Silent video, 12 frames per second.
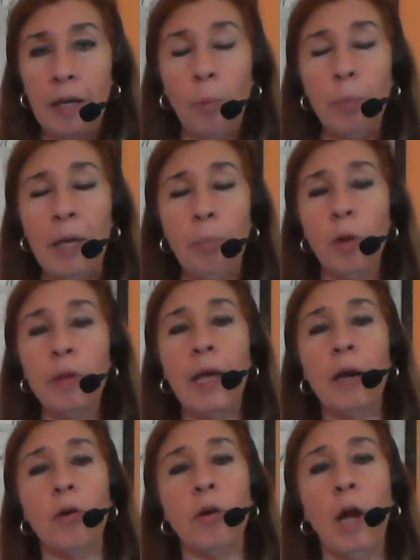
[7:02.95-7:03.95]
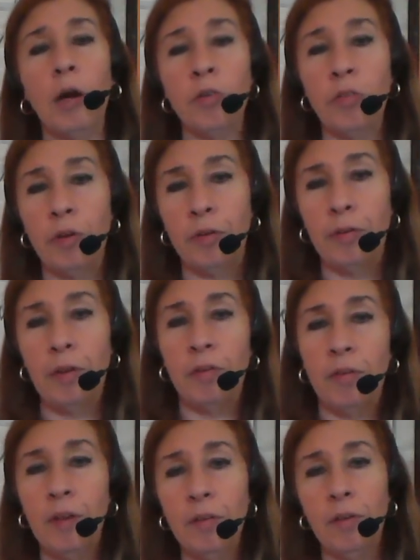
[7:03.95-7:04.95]
Now people that are
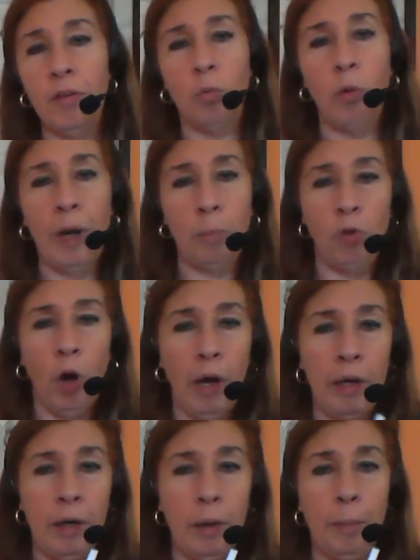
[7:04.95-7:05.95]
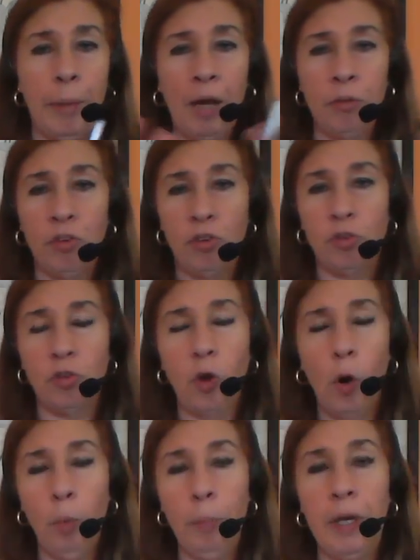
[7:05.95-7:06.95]
narcissists, this is what I'm talking about the
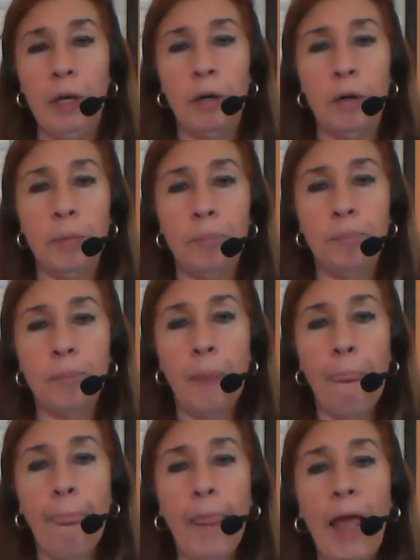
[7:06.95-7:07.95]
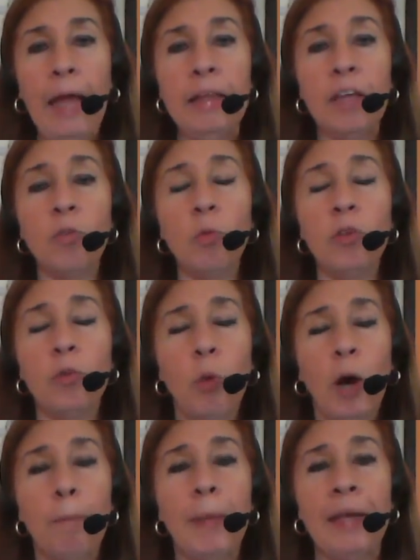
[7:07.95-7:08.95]
scope here. And this was
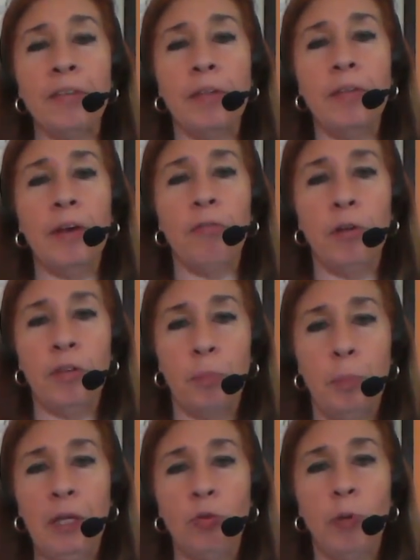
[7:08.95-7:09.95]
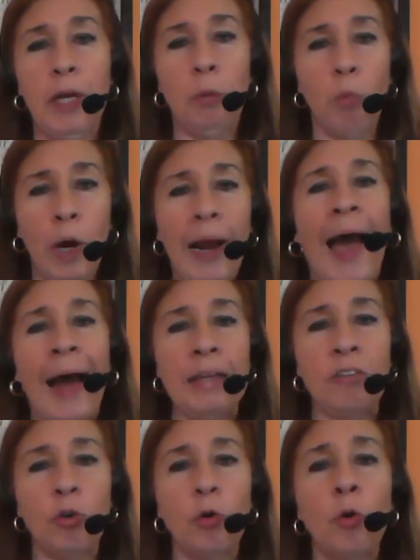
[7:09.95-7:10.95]
what makes a difference between what I
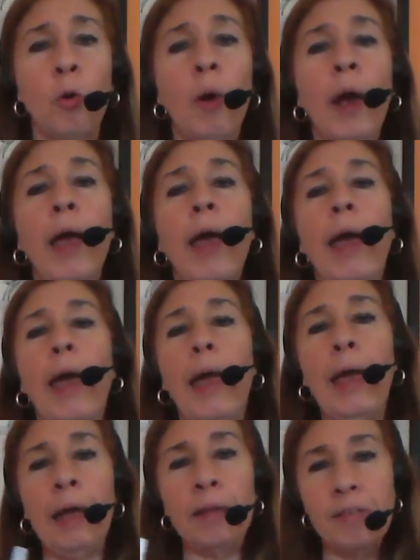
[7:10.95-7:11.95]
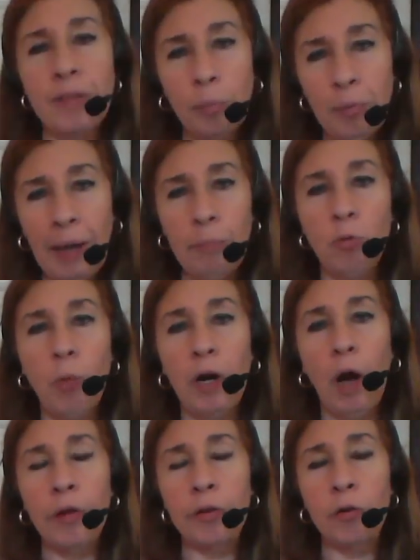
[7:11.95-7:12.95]
do and sometimes what
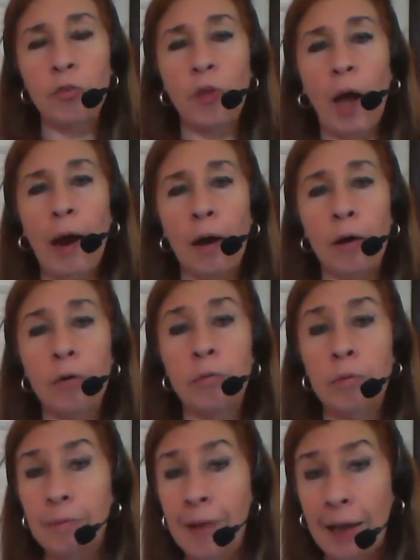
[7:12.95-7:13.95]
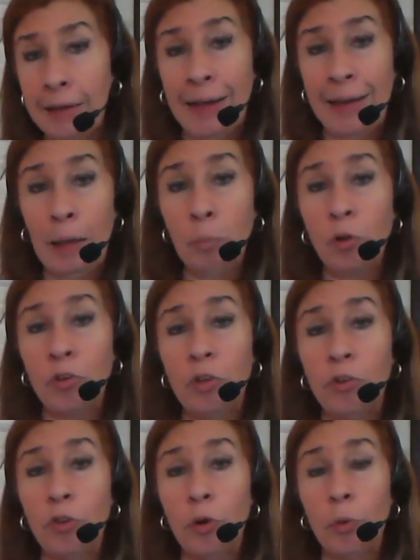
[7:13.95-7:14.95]
others are not yet able to
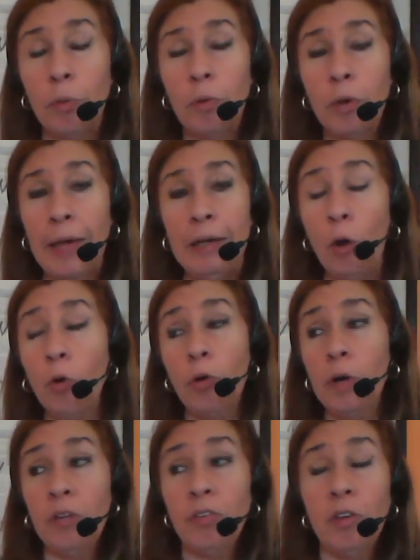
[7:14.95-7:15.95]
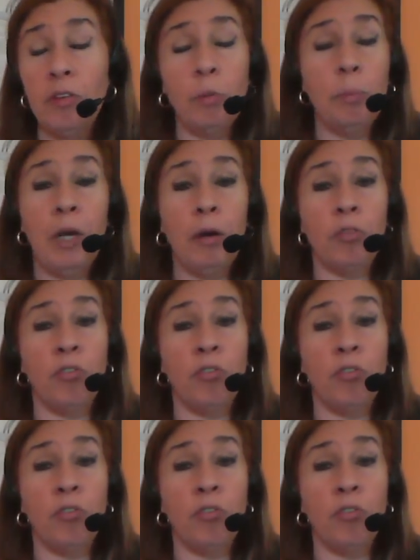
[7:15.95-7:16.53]
do. Okay, no criticism there.